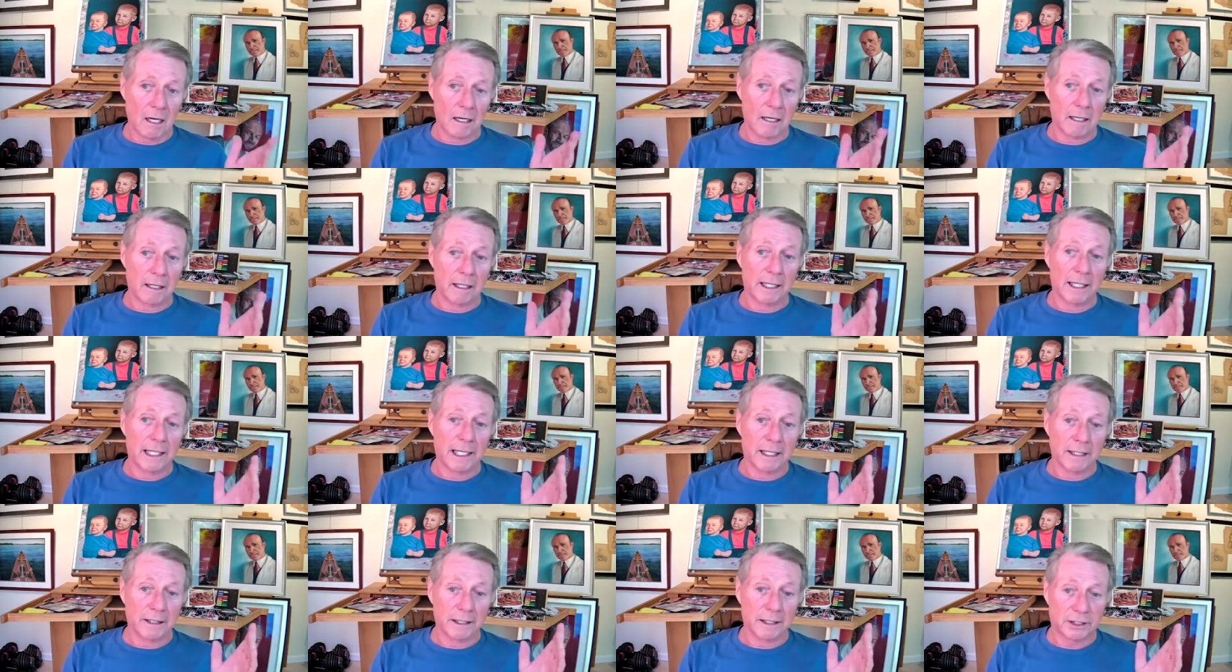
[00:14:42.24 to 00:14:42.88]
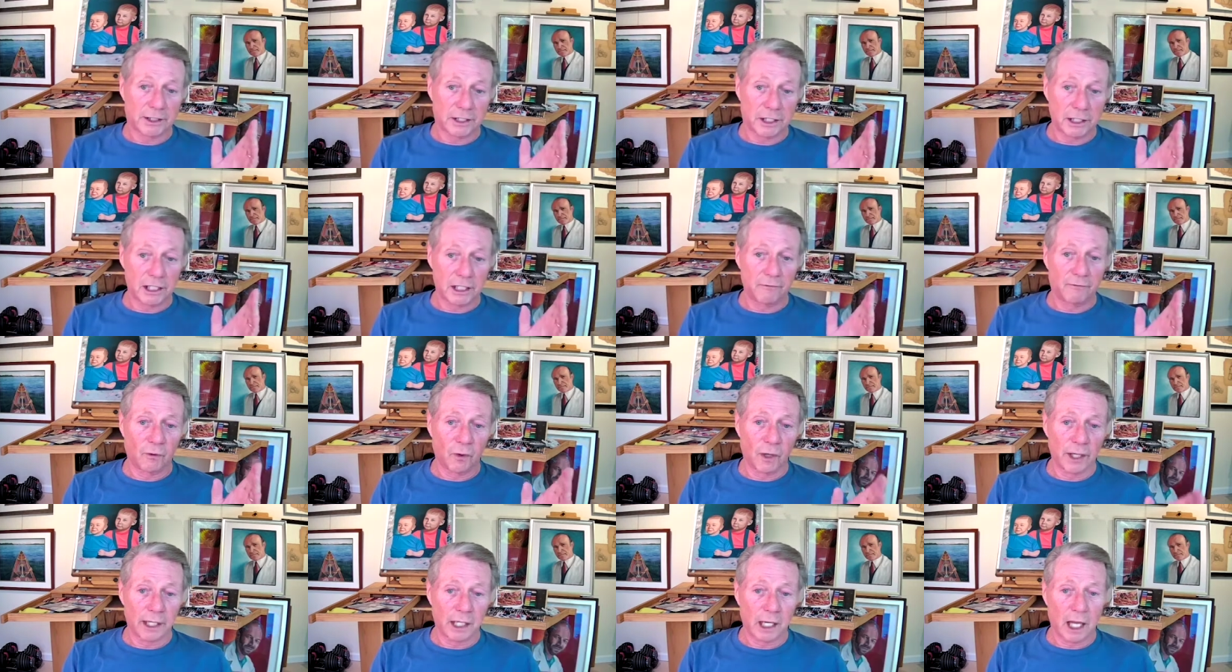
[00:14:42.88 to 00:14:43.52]
in the
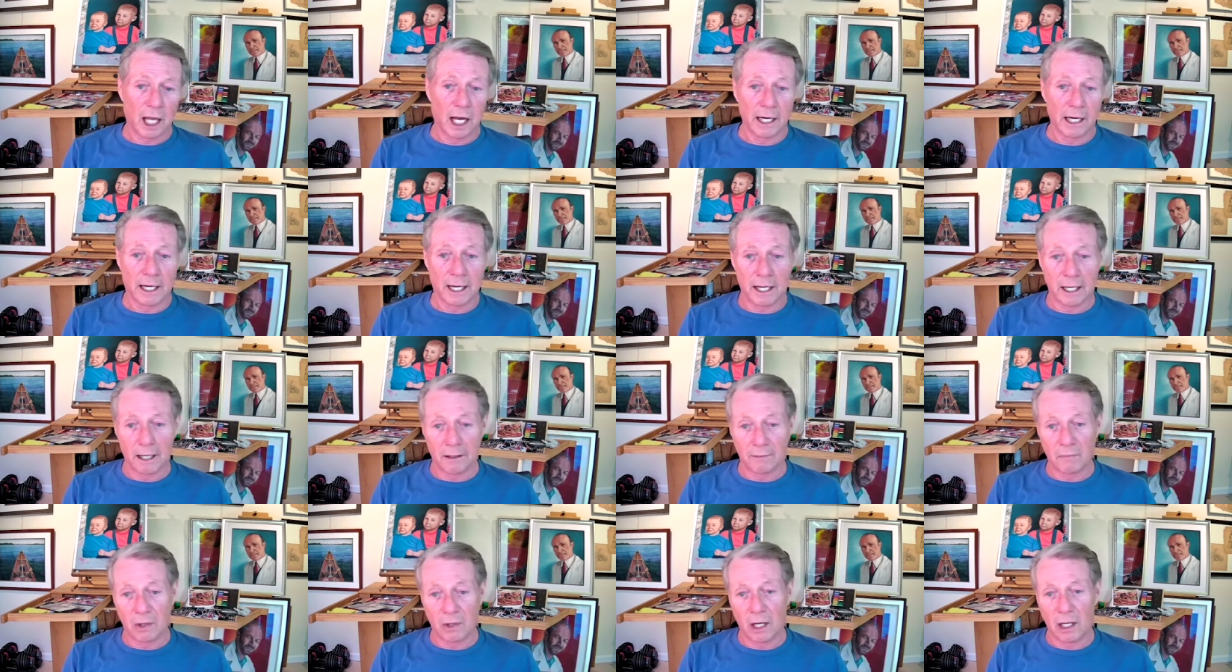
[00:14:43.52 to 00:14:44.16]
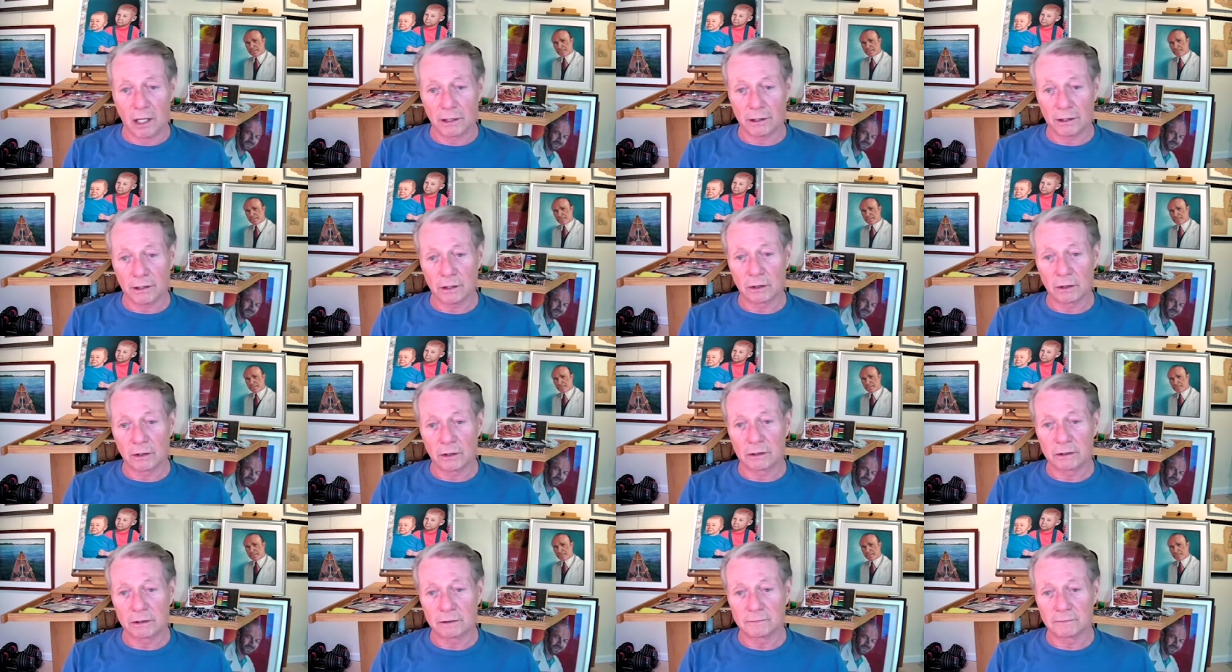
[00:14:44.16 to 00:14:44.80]
CD40 ligand
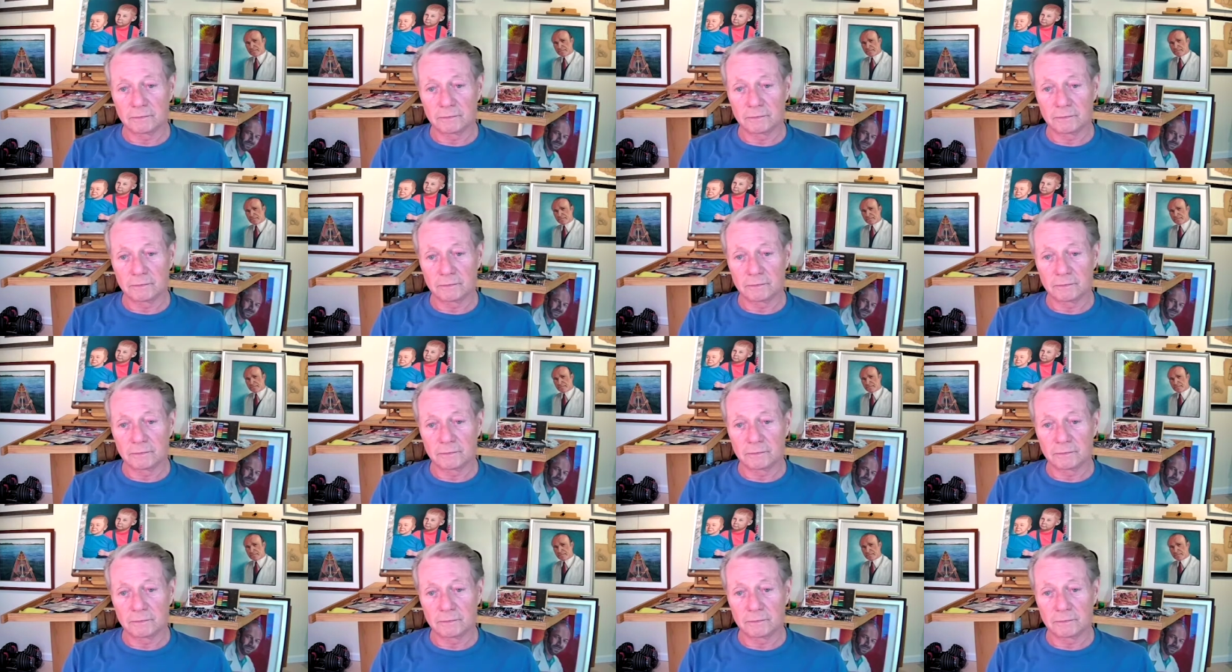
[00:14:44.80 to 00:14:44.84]
molecule.